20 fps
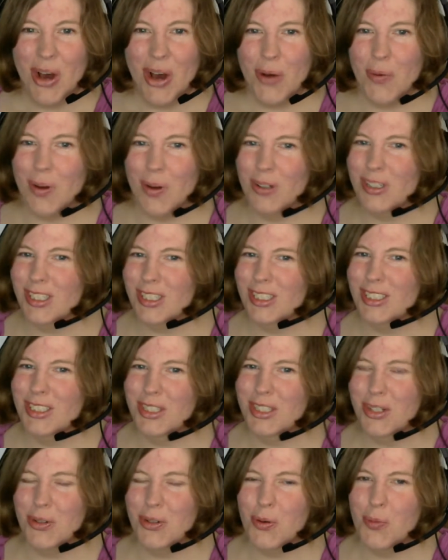"We'll just
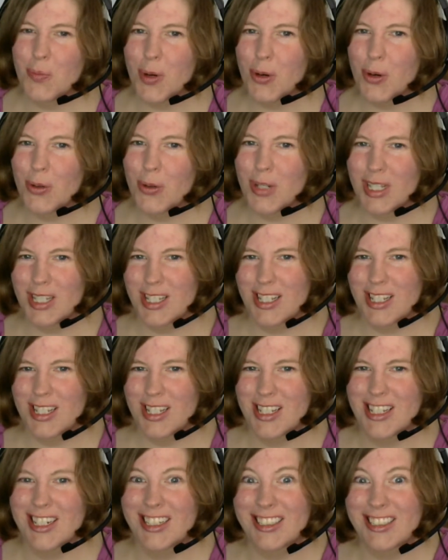do
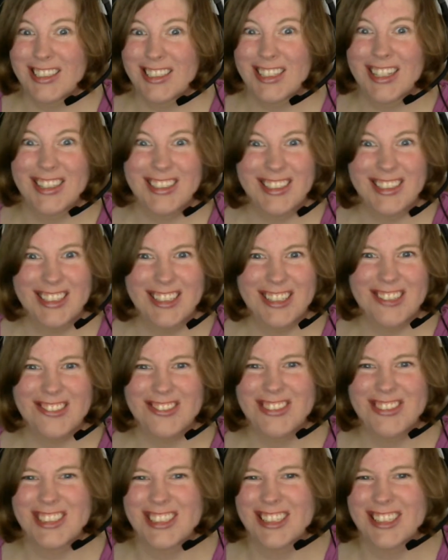bonuses and incentives,